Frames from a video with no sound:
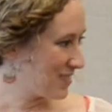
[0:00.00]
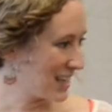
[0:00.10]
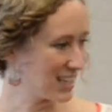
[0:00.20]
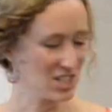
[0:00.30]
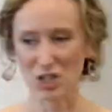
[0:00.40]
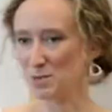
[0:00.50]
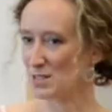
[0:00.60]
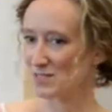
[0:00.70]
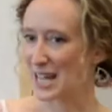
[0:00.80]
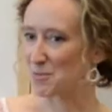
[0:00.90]
Think in terms
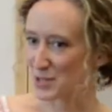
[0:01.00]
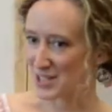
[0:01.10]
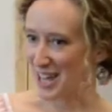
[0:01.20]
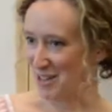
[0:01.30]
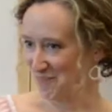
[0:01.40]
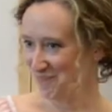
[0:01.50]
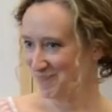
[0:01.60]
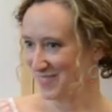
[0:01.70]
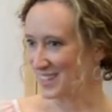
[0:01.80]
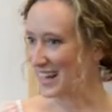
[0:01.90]
of
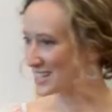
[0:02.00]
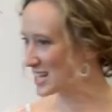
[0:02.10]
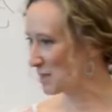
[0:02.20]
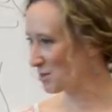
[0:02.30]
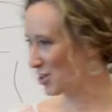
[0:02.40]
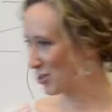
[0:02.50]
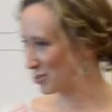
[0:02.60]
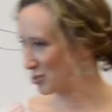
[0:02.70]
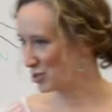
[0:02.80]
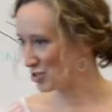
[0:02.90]
10%. The next time you go to
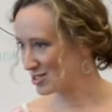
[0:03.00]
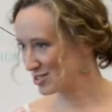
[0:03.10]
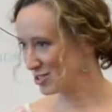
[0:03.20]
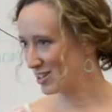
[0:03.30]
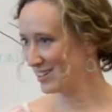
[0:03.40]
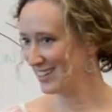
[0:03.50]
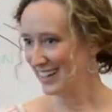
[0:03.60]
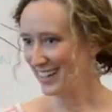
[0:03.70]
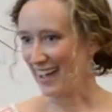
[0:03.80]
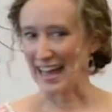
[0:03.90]
the grocery store,
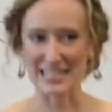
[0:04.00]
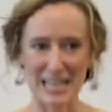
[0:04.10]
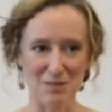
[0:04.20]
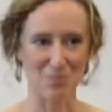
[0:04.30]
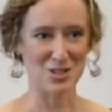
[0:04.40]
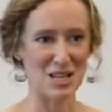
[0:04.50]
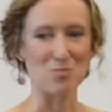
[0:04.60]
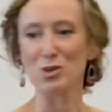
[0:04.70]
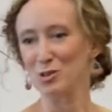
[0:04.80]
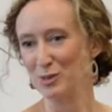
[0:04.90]
add 10%
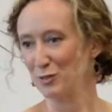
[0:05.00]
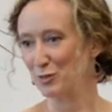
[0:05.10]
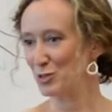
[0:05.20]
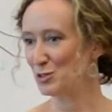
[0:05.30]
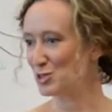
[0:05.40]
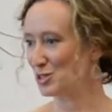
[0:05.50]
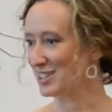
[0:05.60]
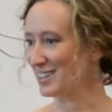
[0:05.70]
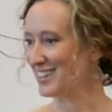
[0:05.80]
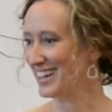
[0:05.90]
more real food to
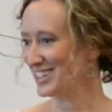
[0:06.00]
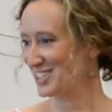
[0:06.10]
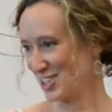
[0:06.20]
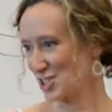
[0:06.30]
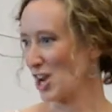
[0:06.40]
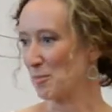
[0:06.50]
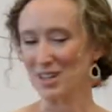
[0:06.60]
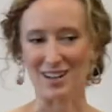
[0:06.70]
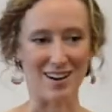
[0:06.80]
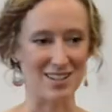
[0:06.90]
your
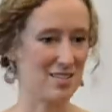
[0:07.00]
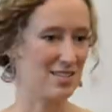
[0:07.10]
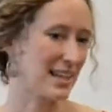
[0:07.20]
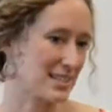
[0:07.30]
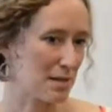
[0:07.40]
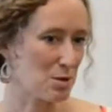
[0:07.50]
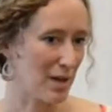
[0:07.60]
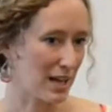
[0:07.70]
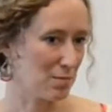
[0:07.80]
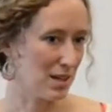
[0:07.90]
shopping cart. The next time you
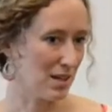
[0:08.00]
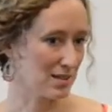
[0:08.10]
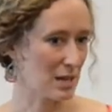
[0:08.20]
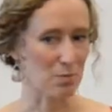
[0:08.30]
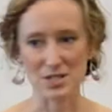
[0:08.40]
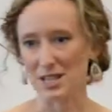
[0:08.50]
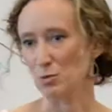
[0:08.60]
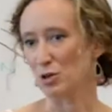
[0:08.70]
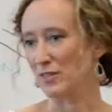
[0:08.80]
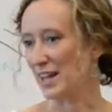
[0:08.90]
make a meal, 10%
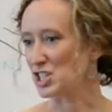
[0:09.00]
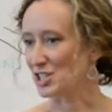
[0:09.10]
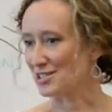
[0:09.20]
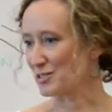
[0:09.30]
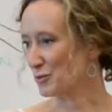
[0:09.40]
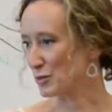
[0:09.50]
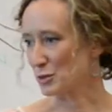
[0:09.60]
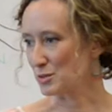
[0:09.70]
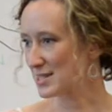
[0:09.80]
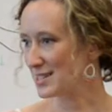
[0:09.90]
more veggies or
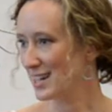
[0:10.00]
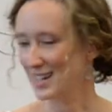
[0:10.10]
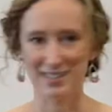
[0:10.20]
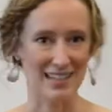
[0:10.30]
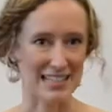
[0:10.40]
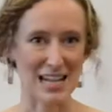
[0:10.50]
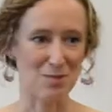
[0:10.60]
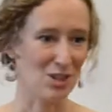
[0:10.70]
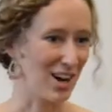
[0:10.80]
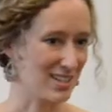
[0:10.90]
fruits. Next time
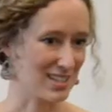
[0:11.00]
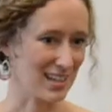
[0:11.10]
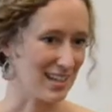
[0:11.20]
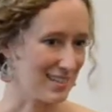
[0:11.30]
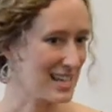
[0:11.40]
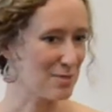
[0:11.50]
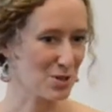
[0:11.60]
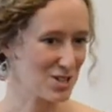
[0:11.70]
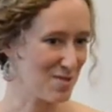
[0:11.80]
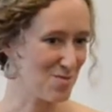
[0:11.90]
you go out to eat,
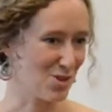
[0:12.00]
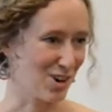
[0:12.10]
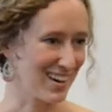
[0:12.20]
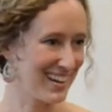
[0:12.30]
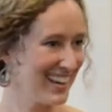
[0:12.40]
10% more.